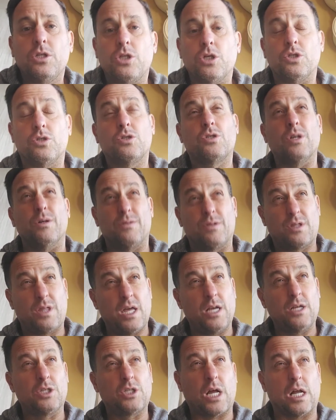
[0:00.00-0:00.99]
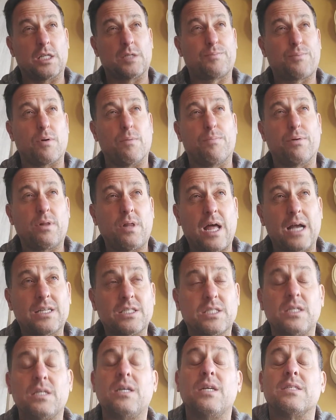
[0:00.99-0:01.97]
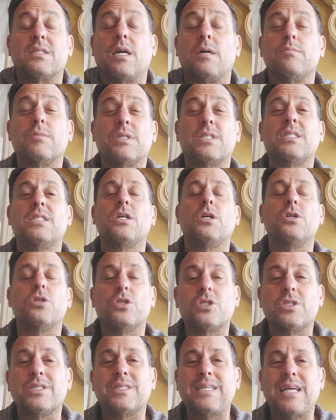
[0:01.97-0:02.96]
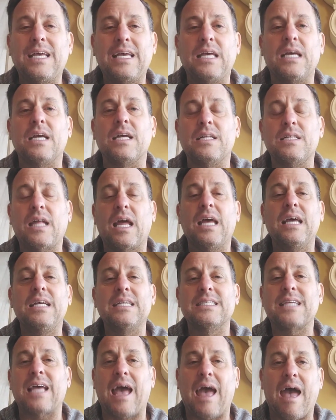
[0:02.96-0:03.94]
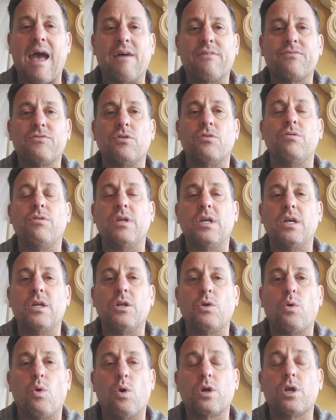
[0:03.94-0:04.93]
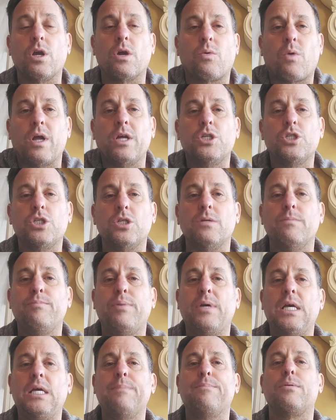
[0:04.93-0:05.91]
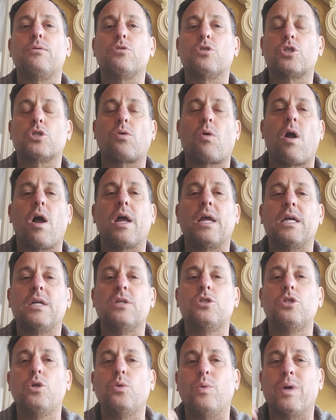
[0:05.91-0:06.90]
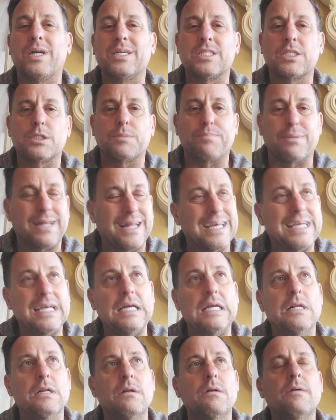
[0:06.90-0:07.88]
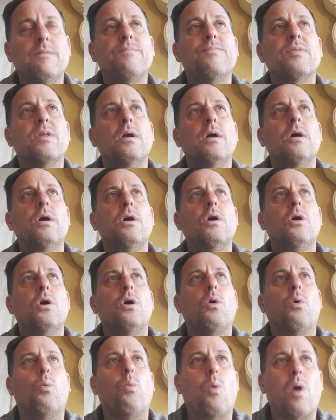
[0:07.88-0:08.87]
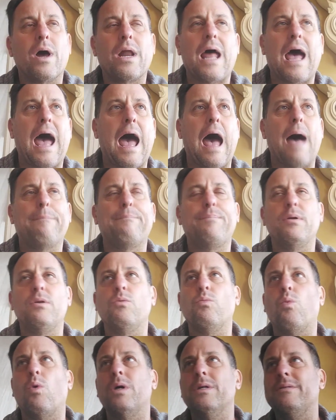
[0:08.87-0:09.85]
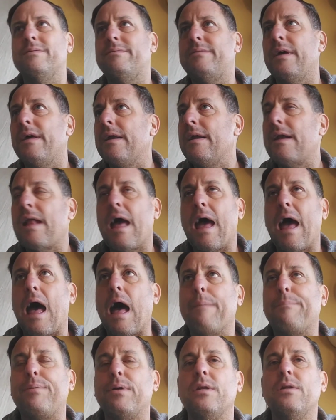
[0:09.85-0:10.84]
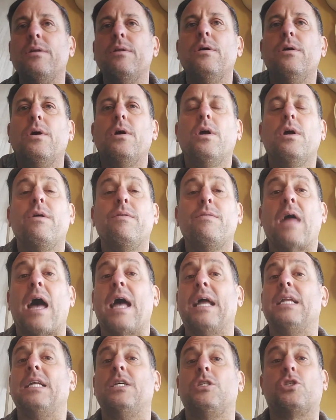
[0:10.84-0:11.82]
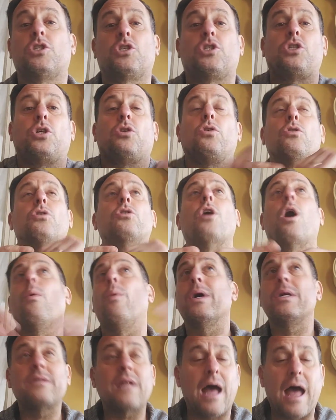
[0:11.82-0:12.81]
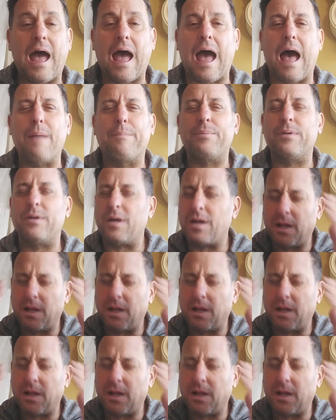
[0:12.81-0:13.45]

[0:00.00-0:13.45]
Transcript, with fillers: The, the things that's perplexing is I'm still seeing days after the inauguration people trying to explain what happened, what didn't happen, that it's still going to happen.